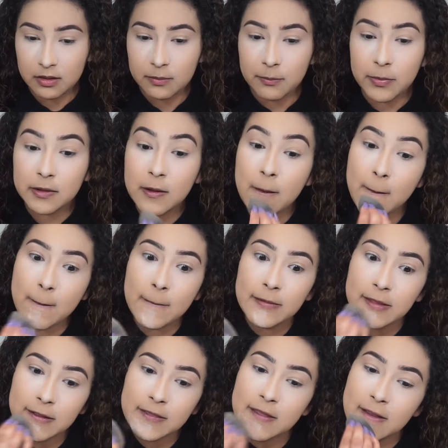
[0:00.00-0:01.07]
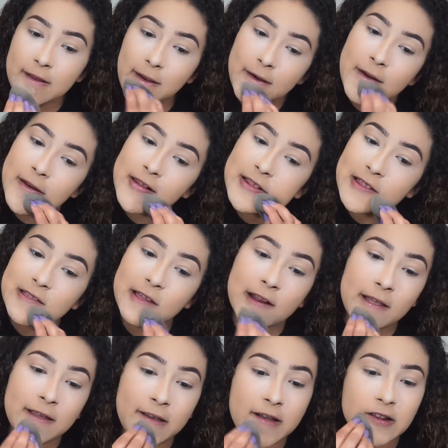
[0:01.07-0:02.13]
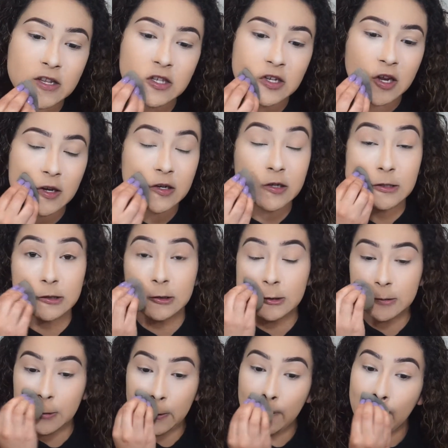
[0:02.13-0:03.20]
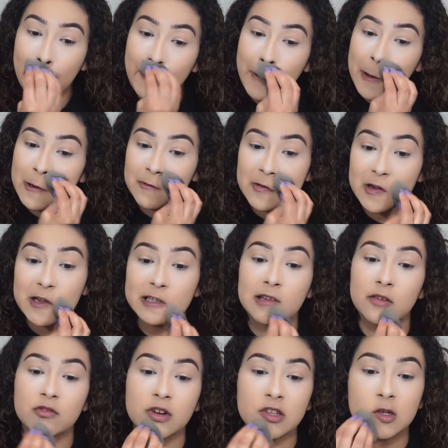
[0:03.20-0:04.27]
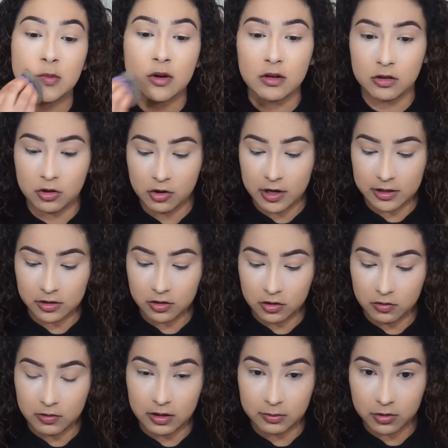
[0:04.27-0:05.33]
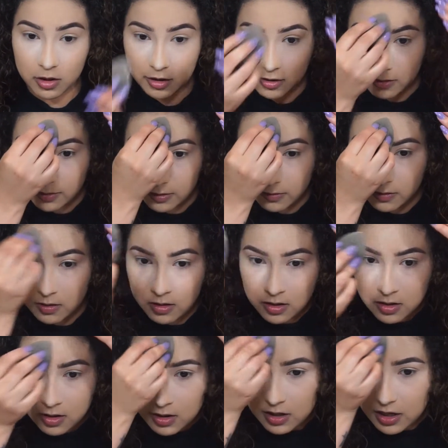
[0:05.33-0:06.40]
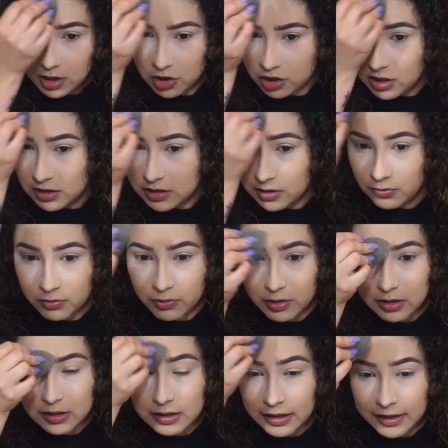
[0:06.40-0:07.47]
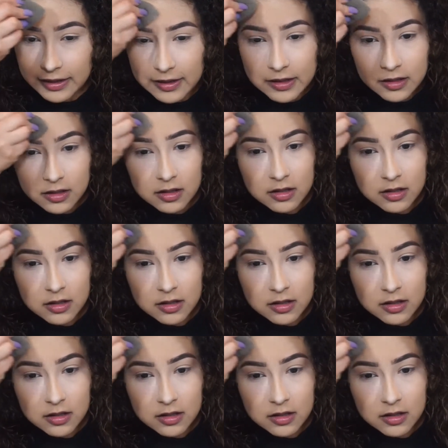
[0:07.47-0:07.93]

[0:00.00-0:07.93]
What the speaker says: But the only thing, honestly, that I can't stand is the smell. And if you guys have tried this product, you guys know what I'm talking about. It just has a really, like,